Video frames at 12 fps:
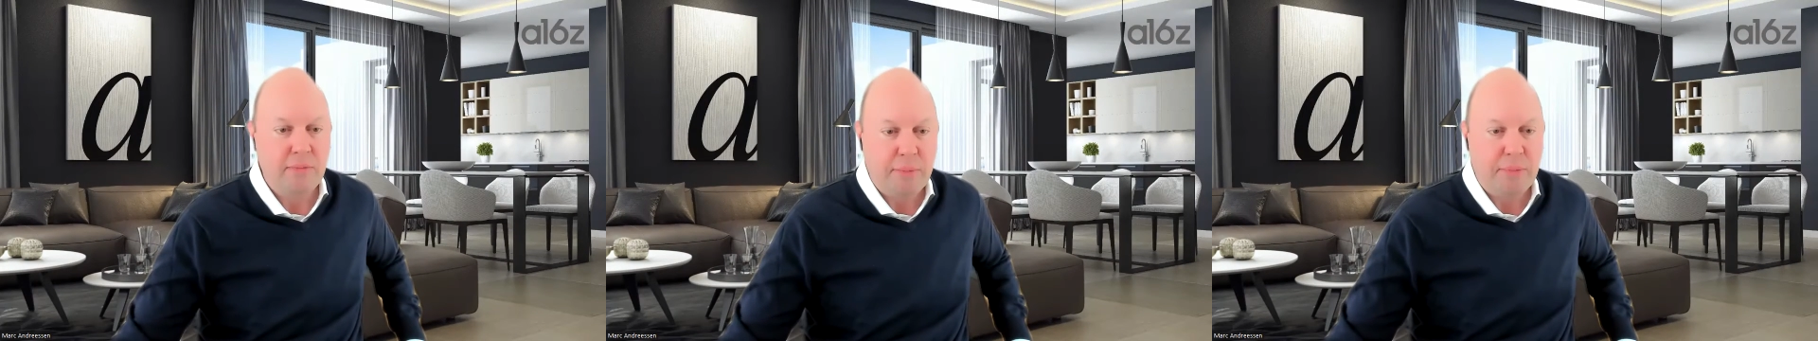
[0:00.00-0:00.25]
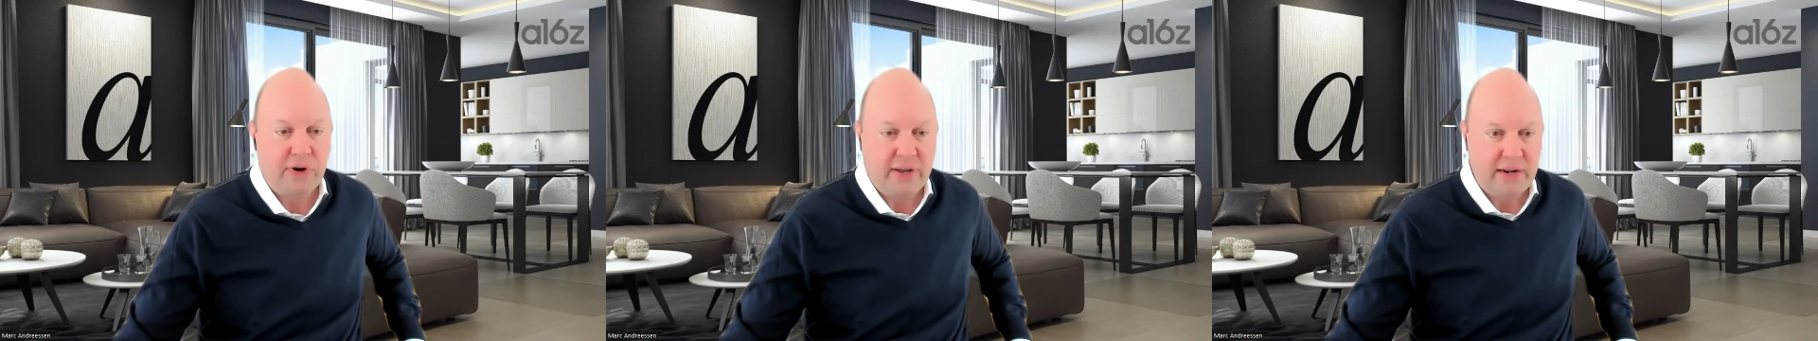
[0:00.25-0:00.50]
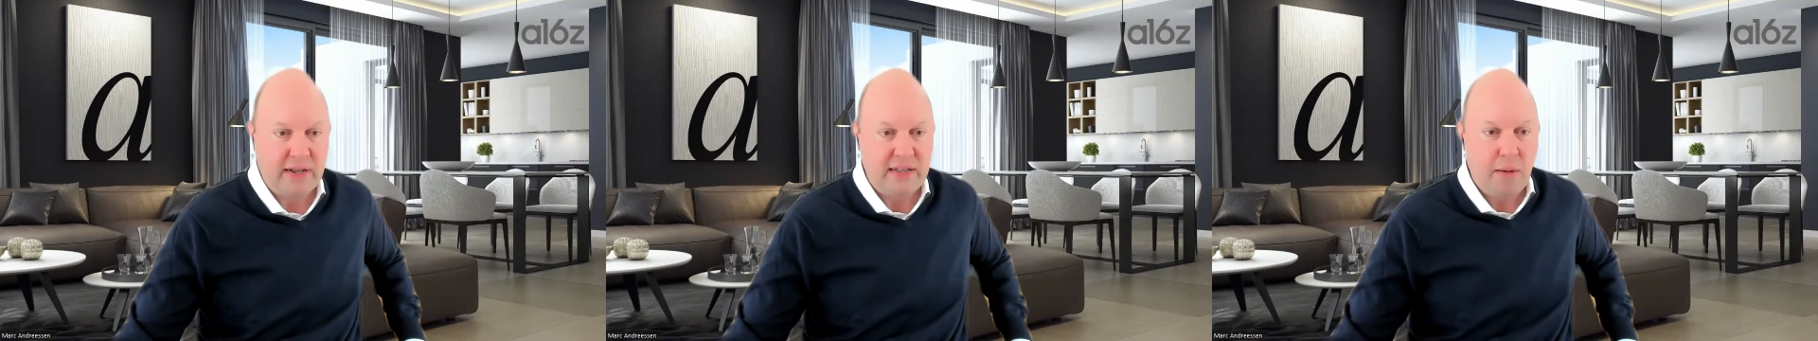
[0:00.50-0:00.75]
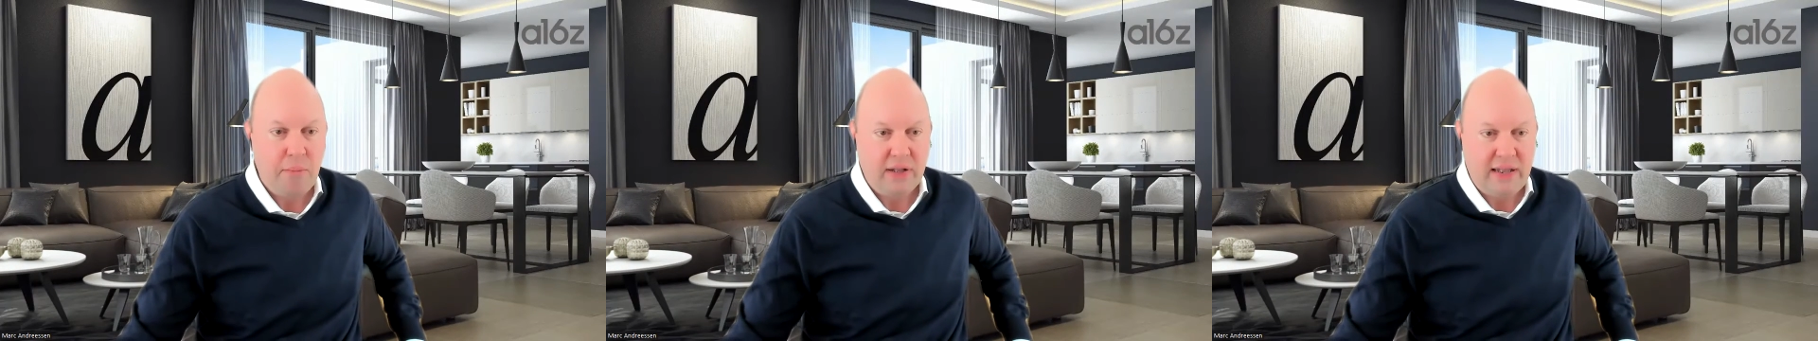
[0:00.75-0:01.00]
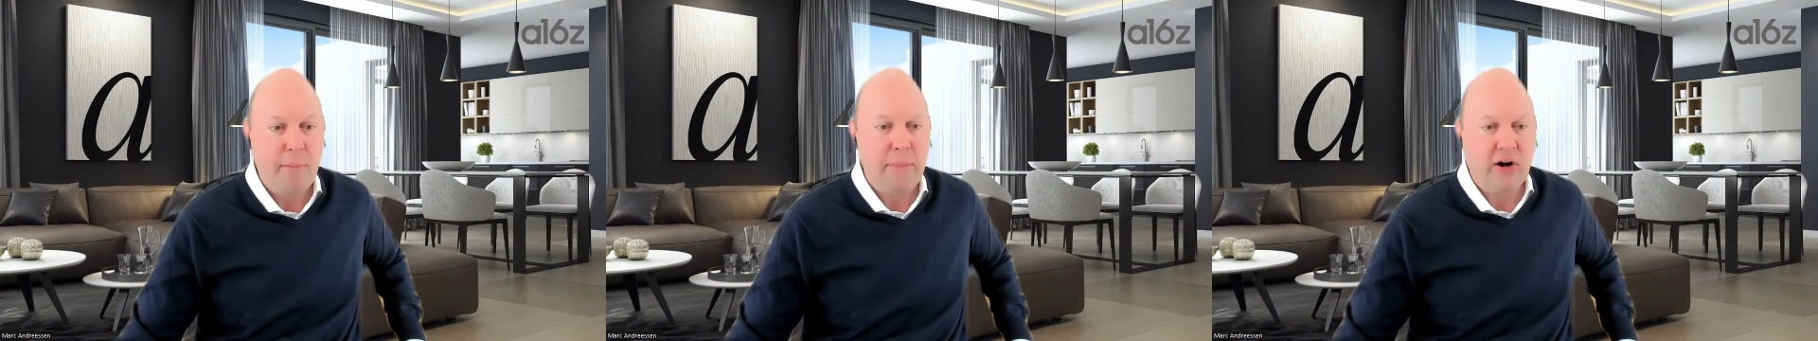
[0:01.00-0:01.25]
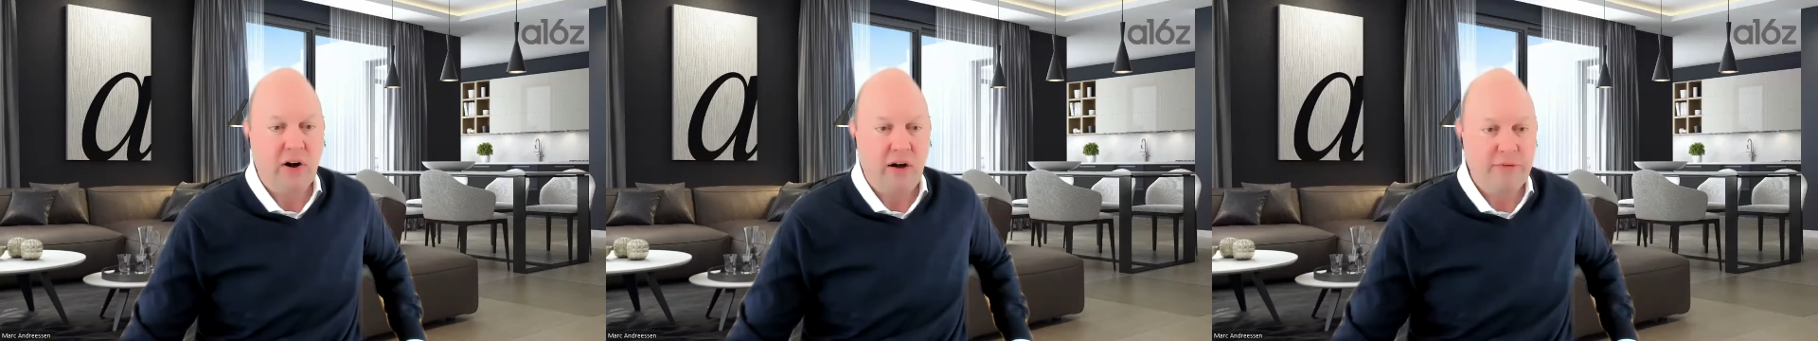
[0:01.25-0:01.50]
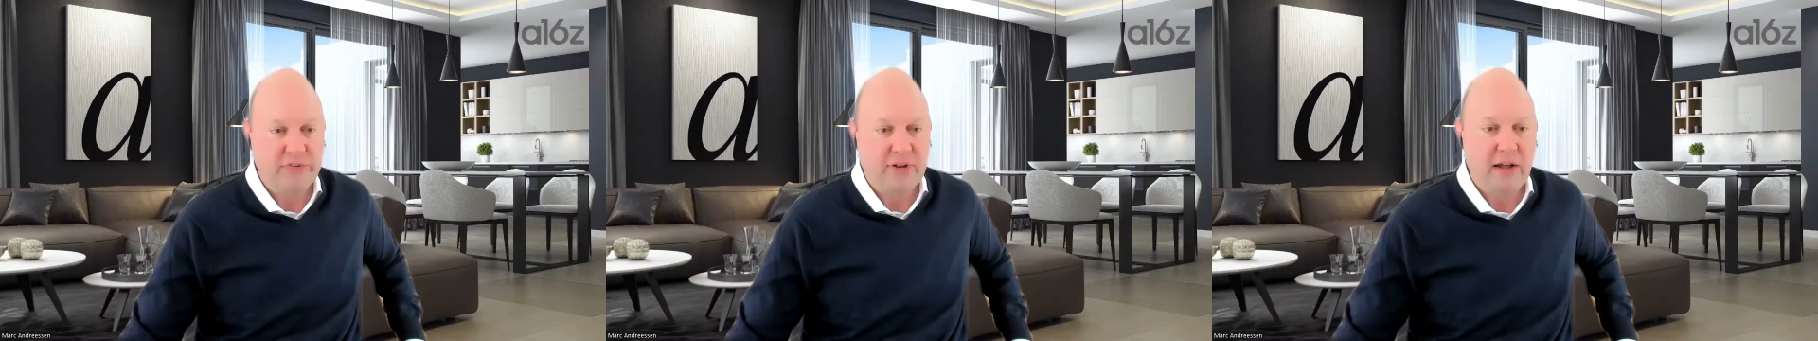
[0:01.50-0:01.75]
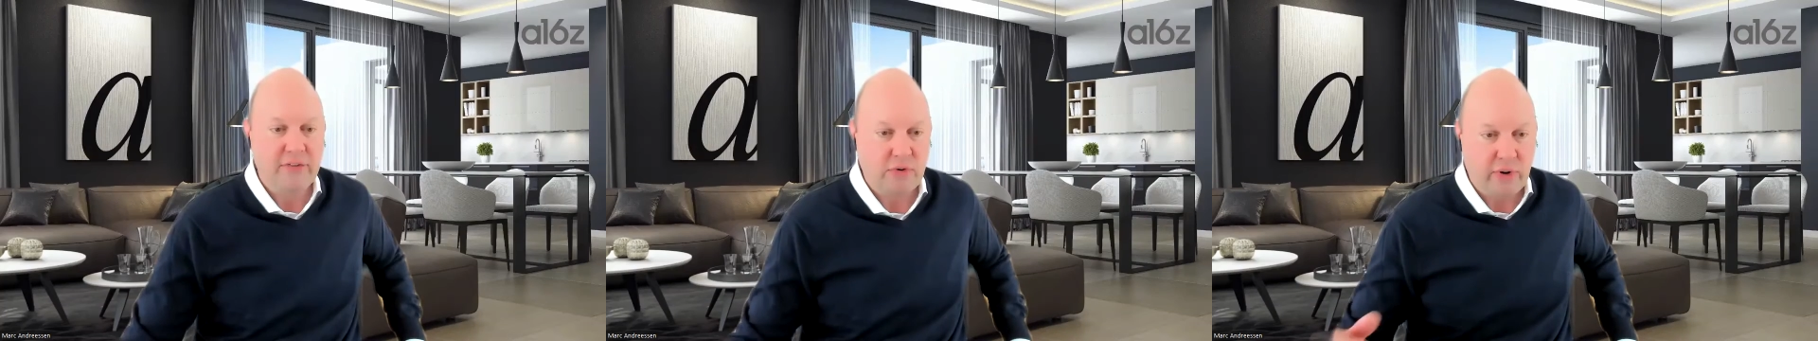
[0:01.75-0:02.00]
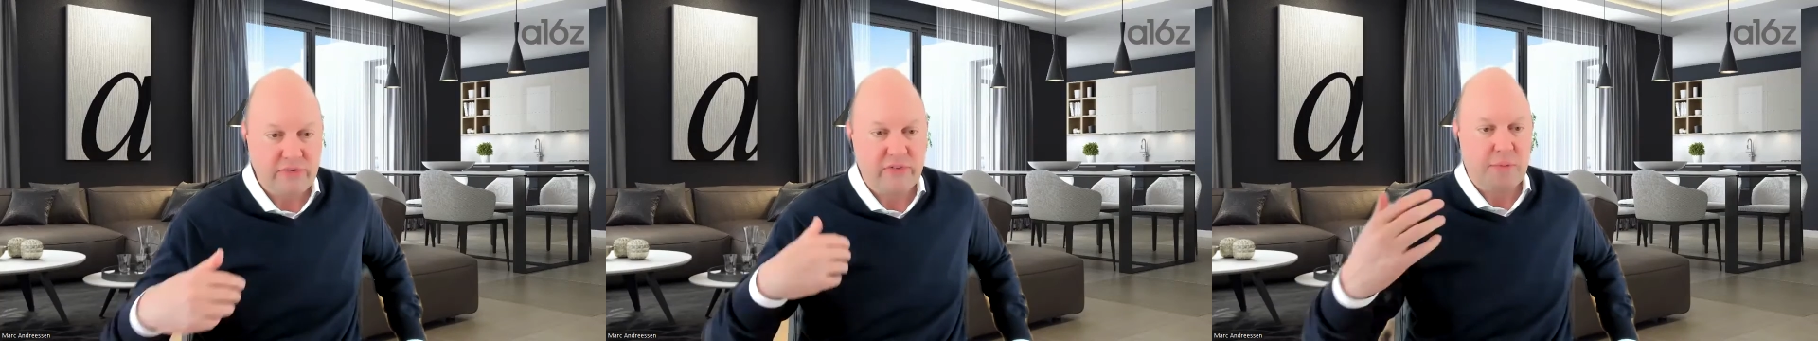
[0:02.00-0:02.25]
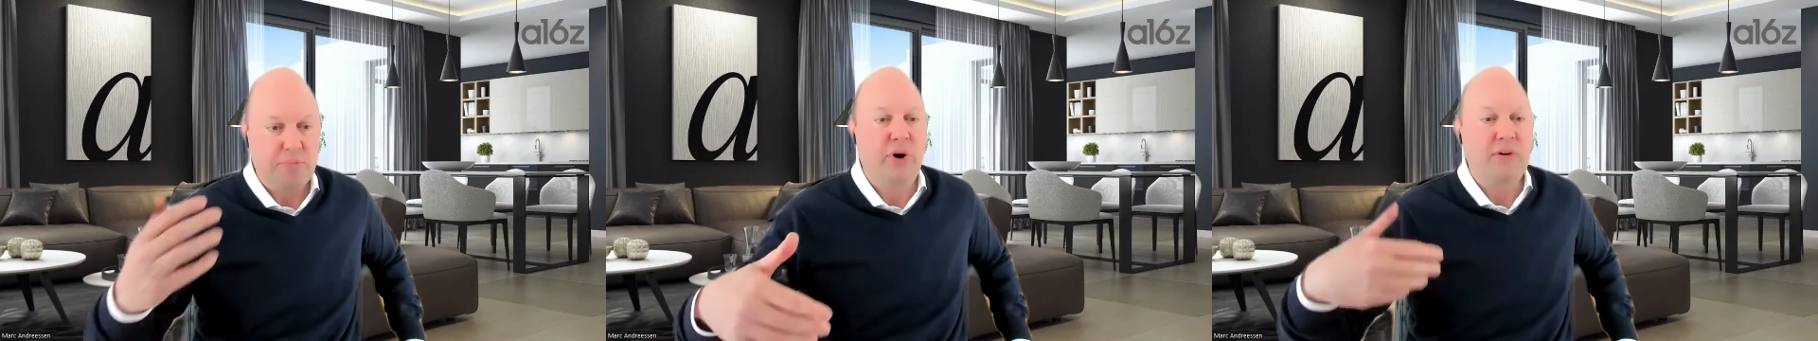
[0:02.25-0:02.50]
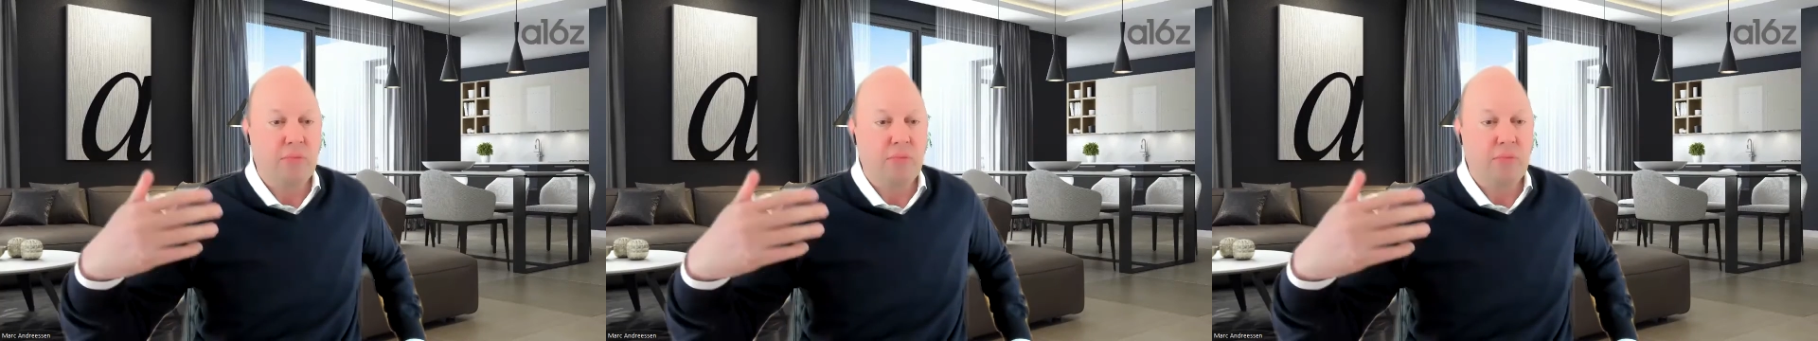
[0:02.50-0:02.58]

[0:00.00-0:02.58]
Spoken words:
People are getting a lot better off as a consequence of the